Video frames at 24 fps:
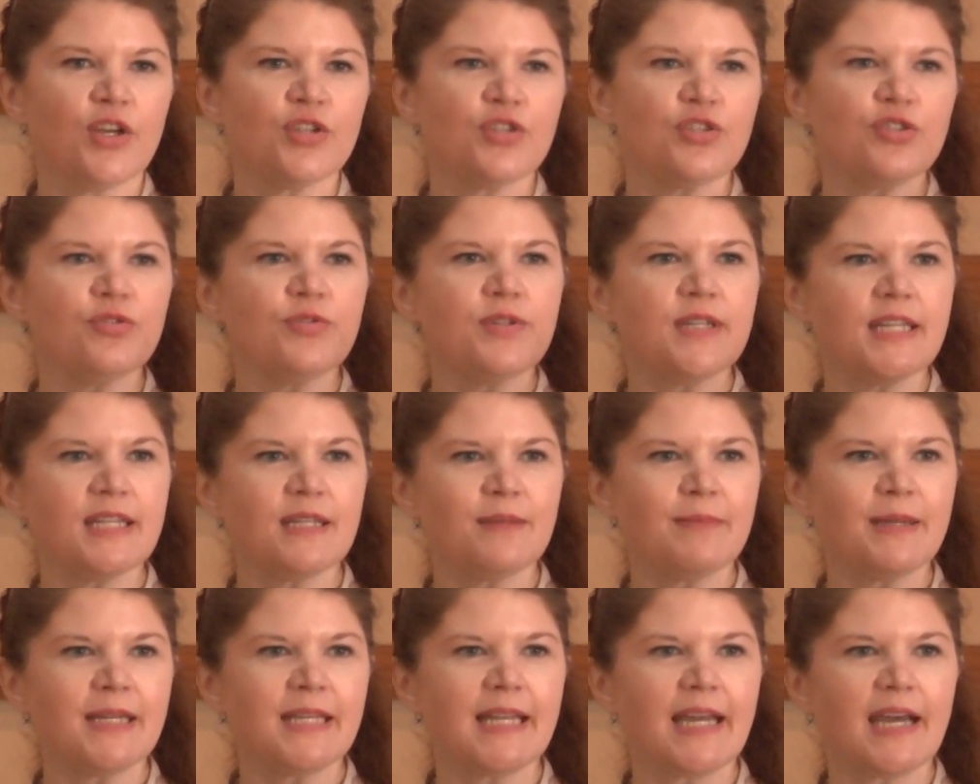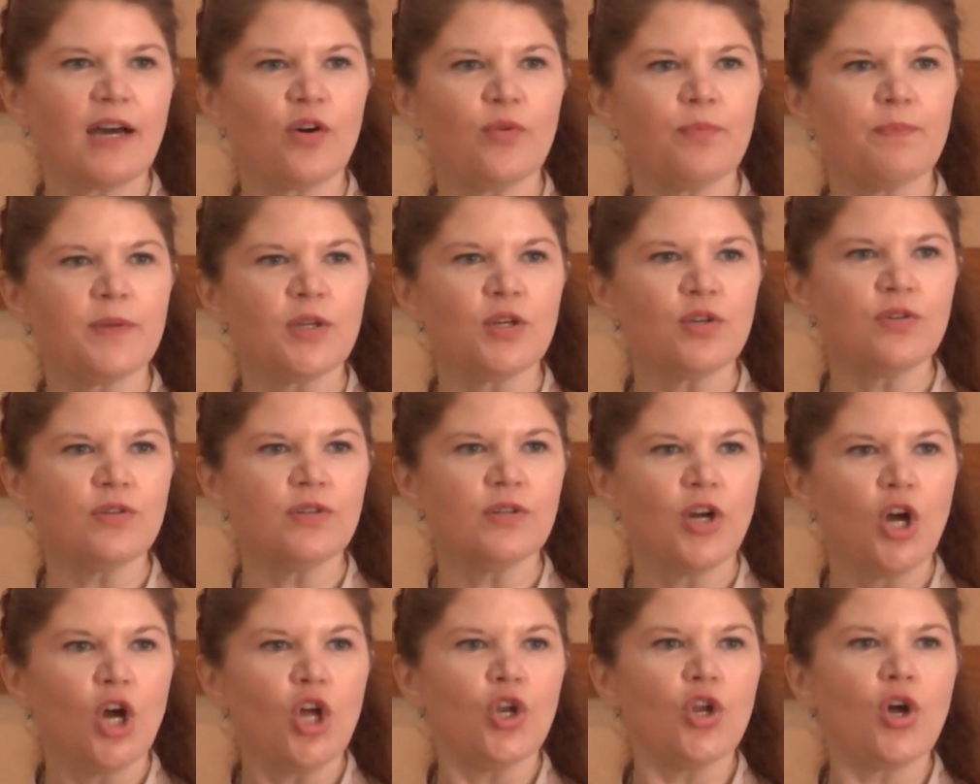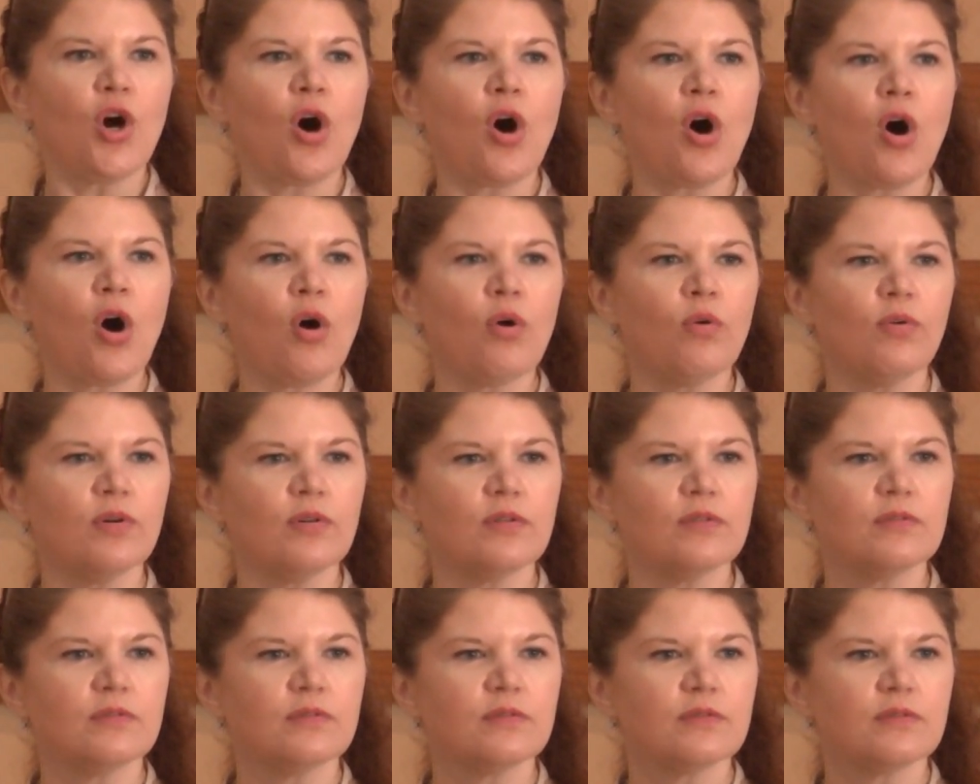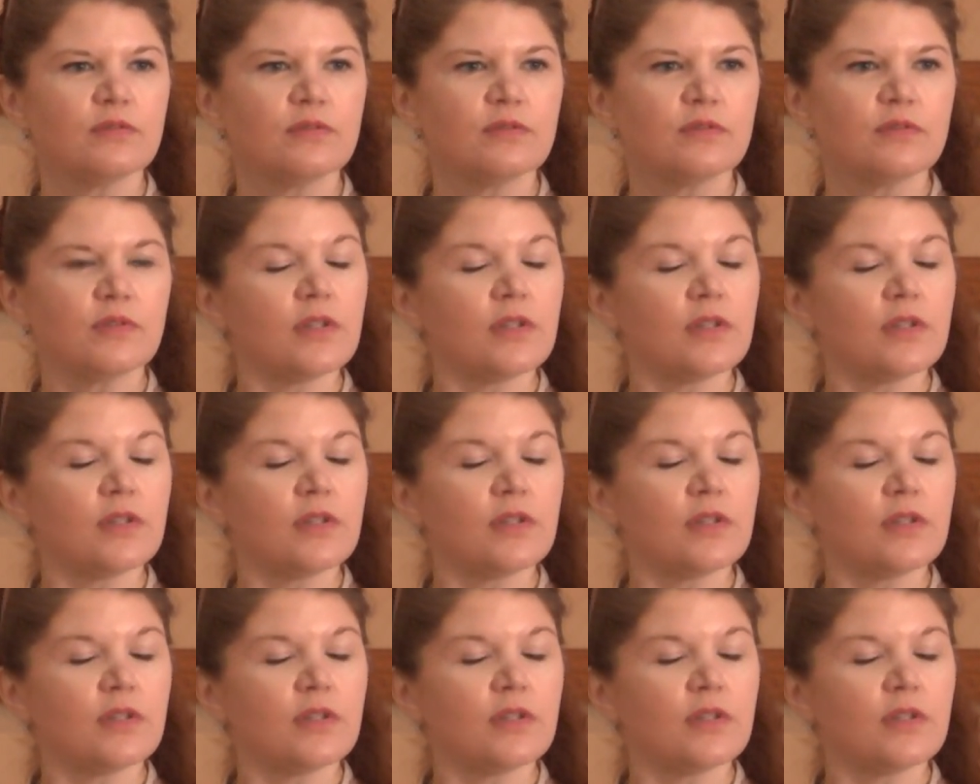Do you need me to help you? No!